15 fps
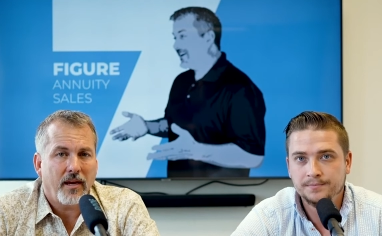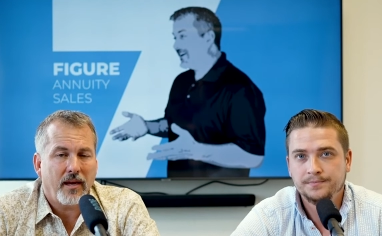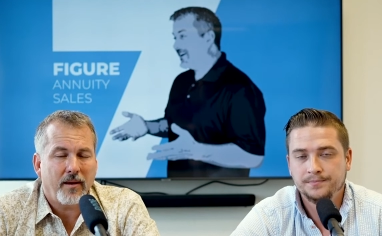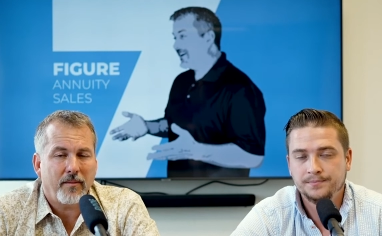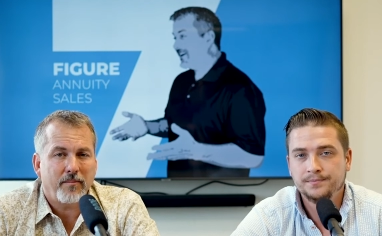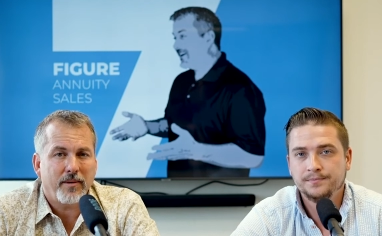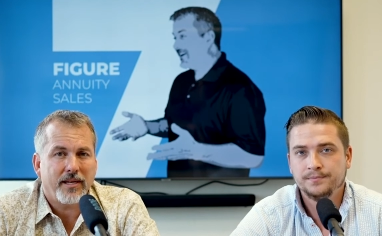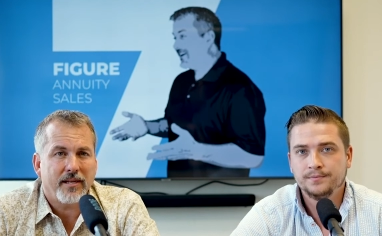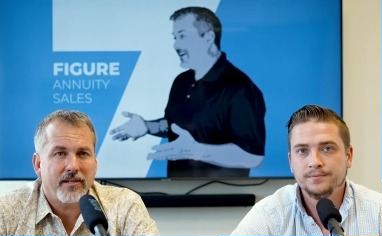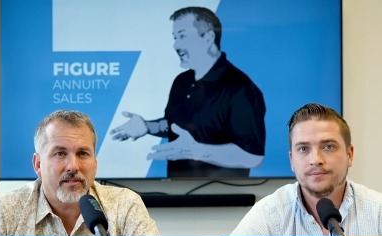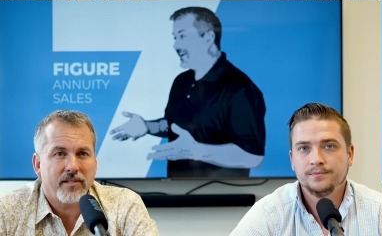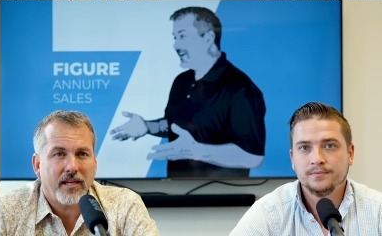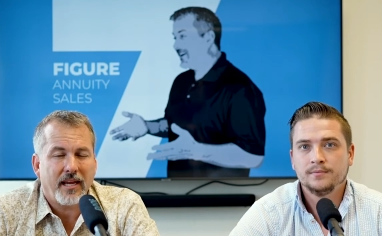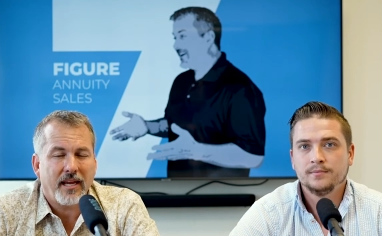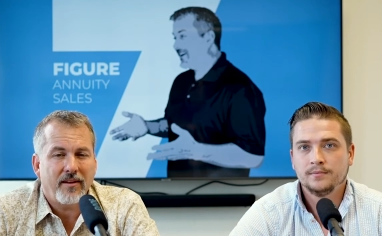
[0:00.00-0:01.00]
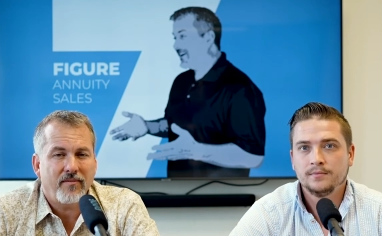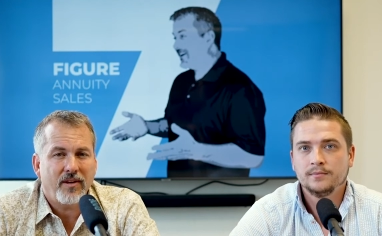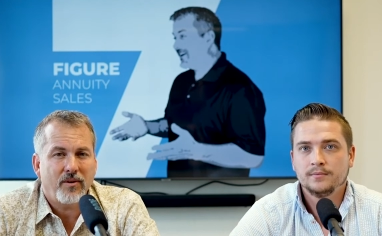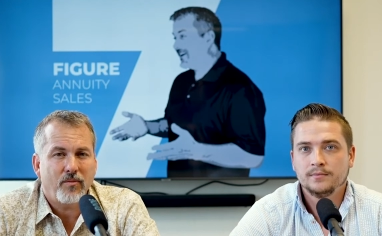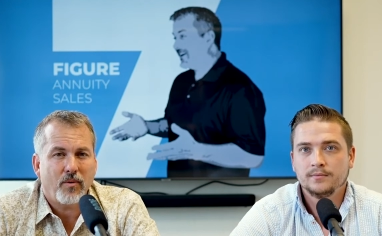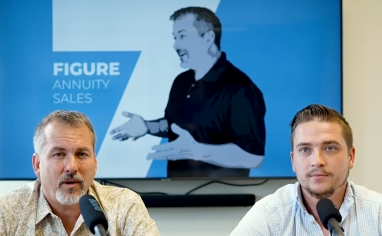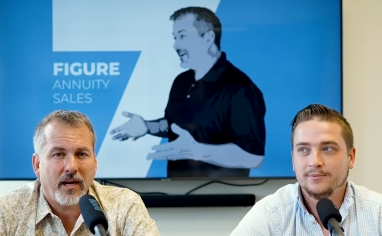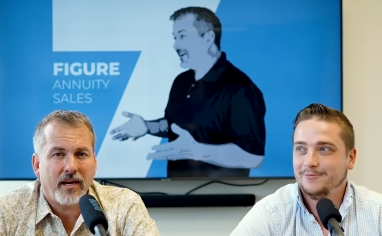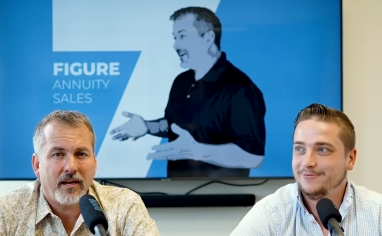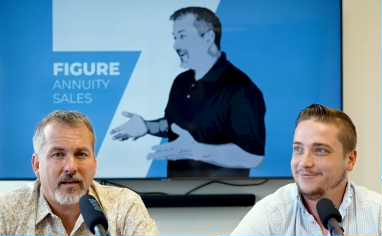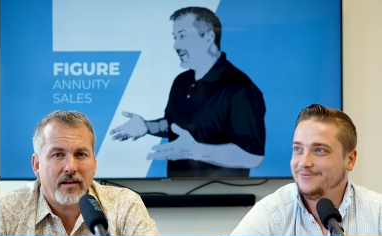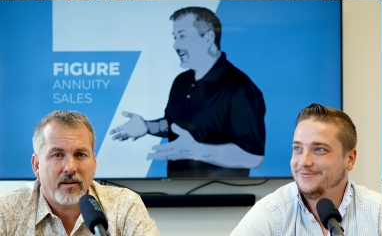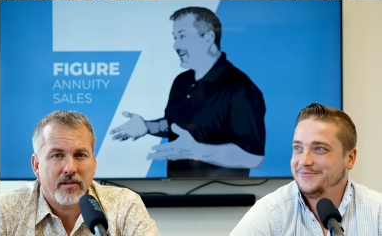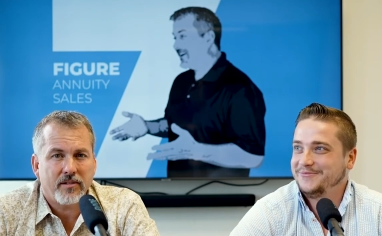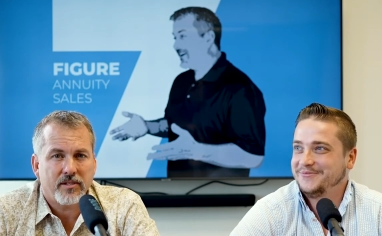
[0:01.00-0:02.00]
Speaker 1: And because even when I
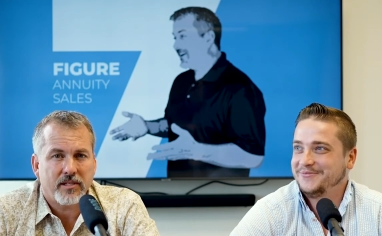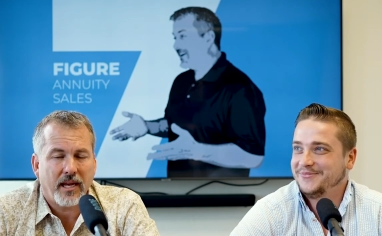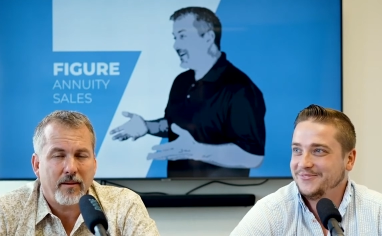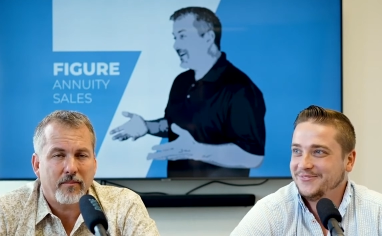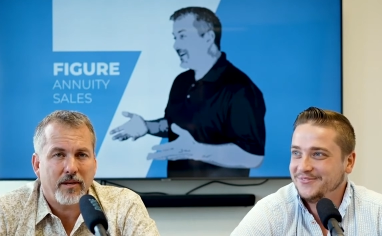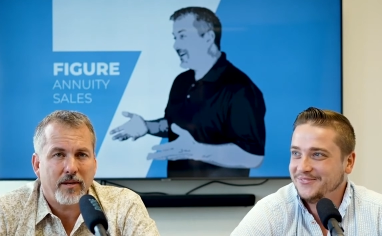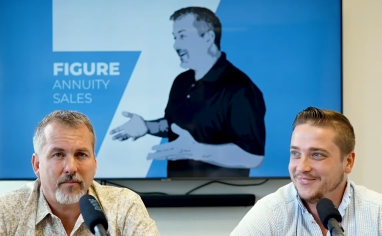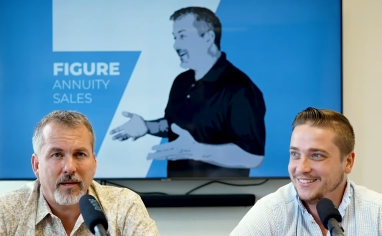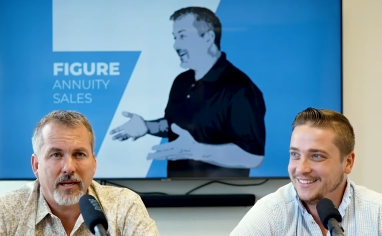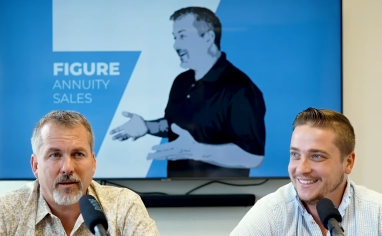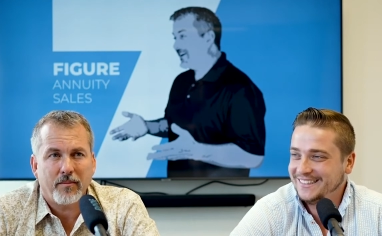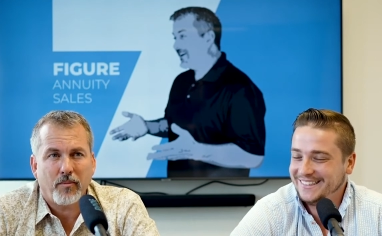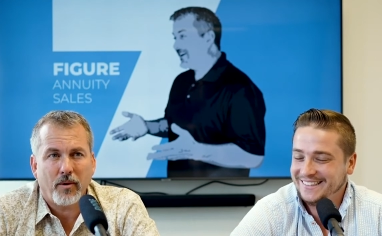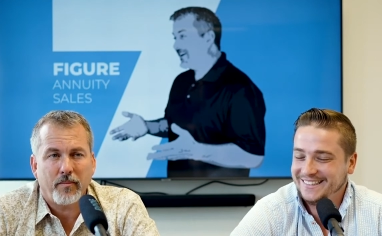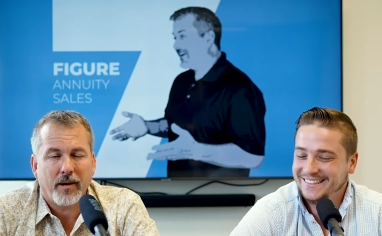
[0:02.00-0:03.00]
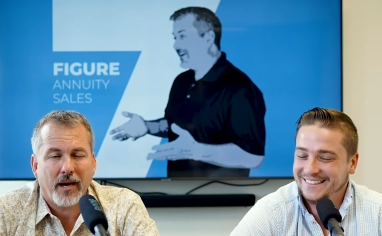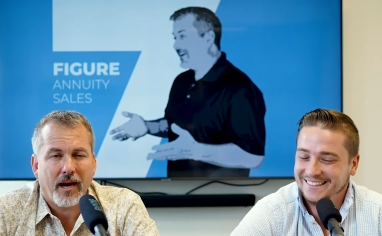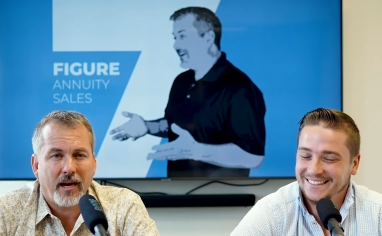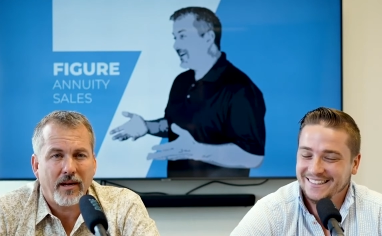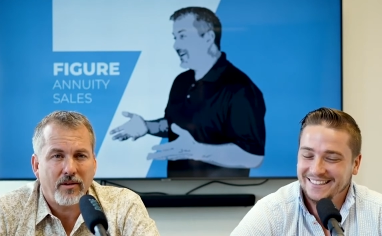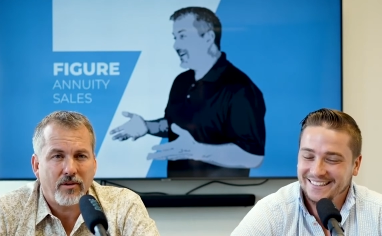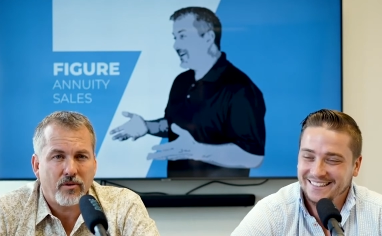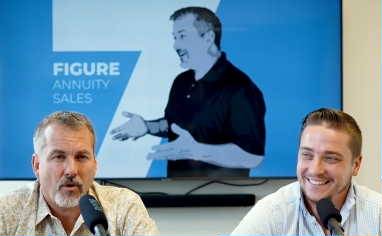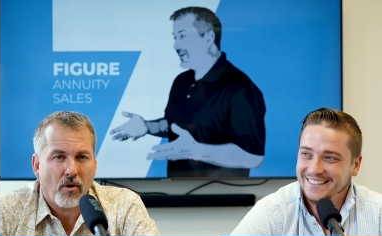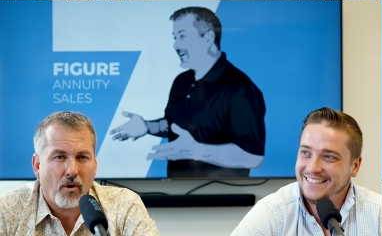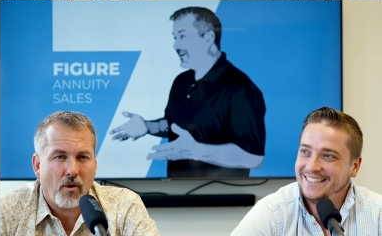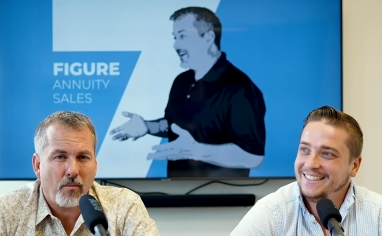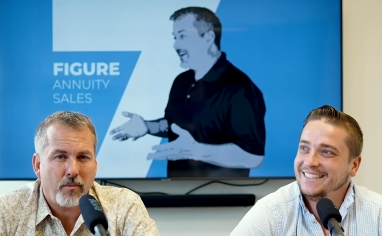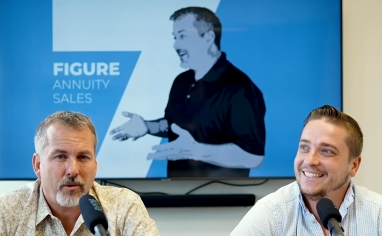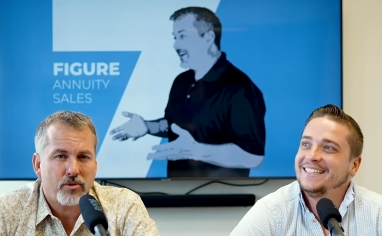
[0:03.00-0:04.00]
say I'm going to be at an appointment, I
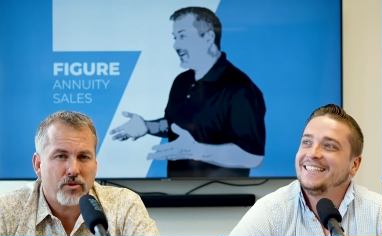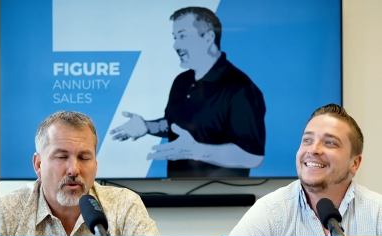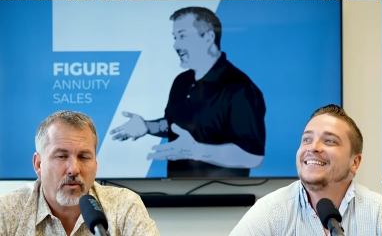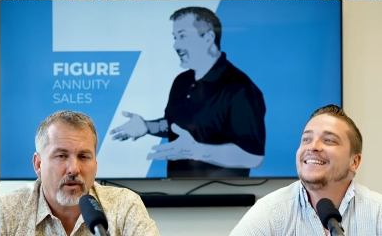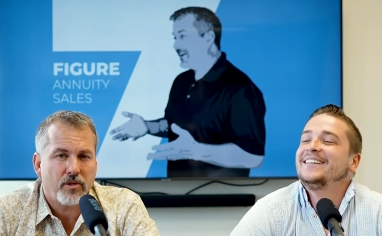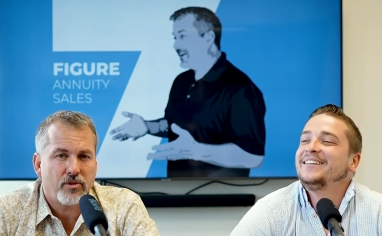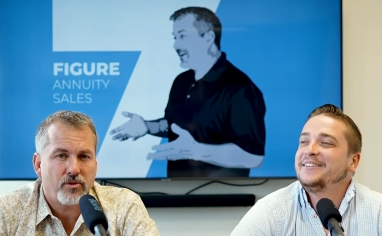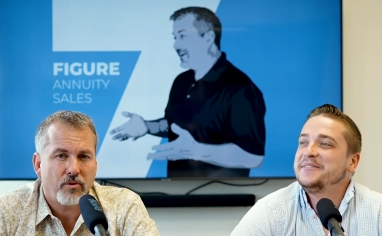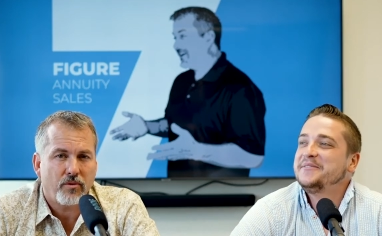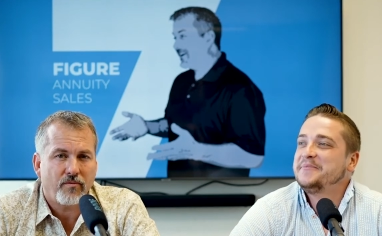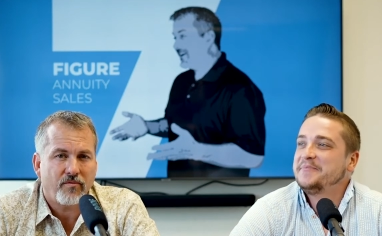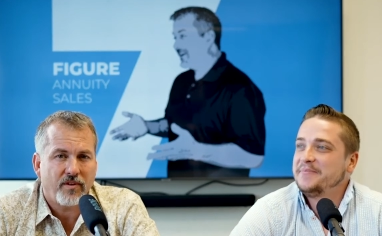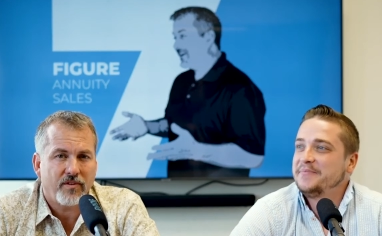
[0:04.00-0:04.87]
almost always shoot